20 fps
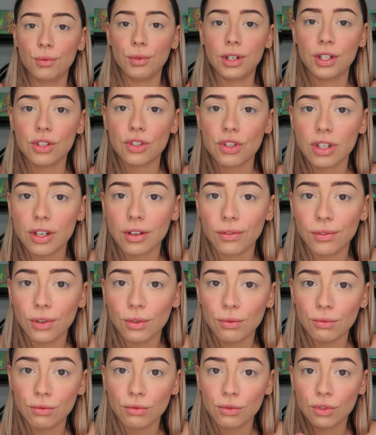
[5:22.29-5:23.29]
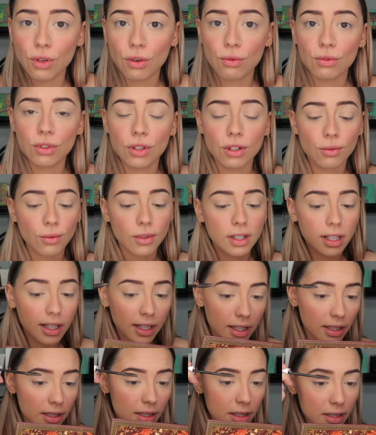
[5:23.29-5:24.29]
which if you don't know what
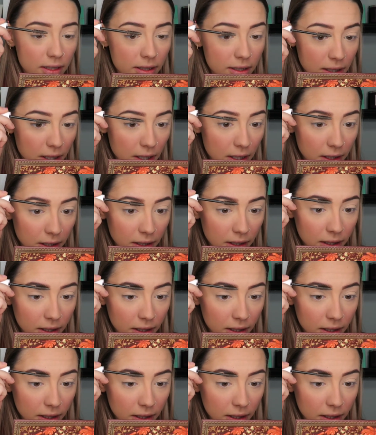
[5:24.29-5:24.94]
it is,